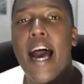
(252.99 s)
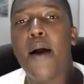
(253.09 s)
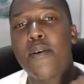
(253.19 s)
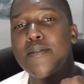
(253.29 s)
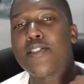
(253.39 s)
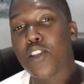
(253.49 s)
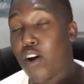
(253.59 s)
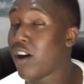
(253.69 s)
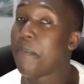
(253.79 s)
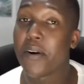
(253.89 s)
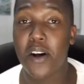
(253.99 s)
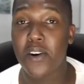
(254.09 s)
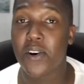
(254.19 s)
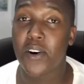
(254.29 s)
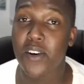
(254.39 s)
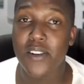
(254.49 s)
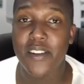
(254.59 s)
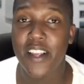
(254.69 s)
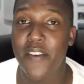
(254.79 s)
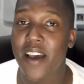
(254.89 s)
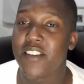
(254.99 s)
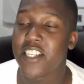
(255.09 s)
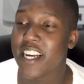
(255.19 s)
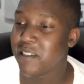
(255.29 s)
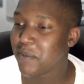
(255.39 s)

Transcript: I would stock up on alcohol if you have a chance,